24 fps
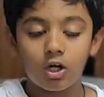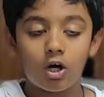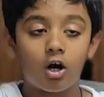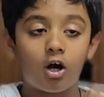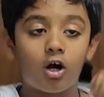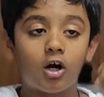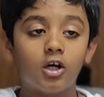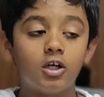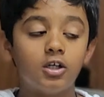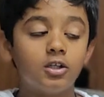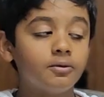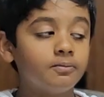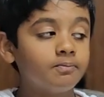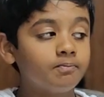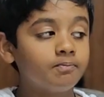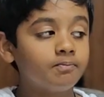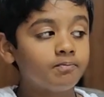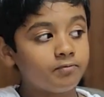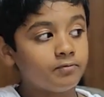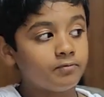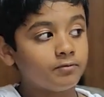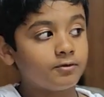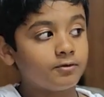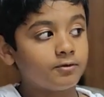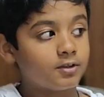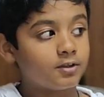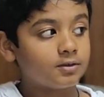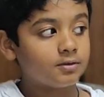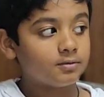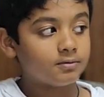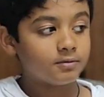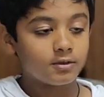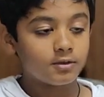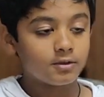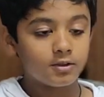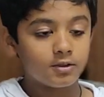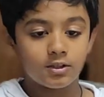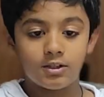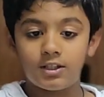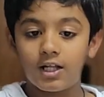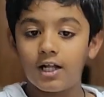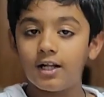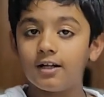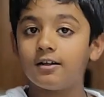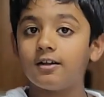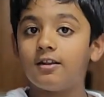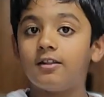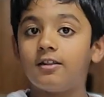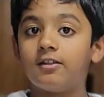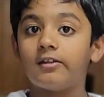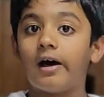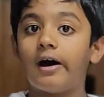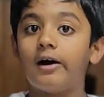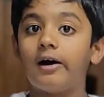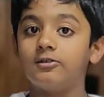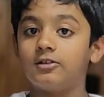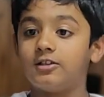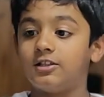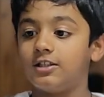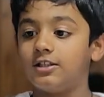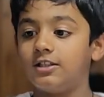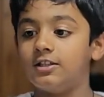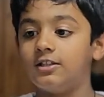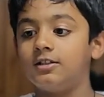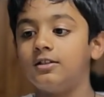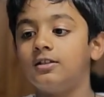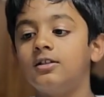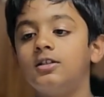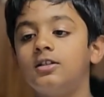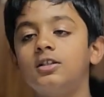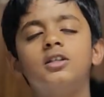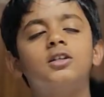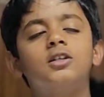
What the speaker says: are 1,000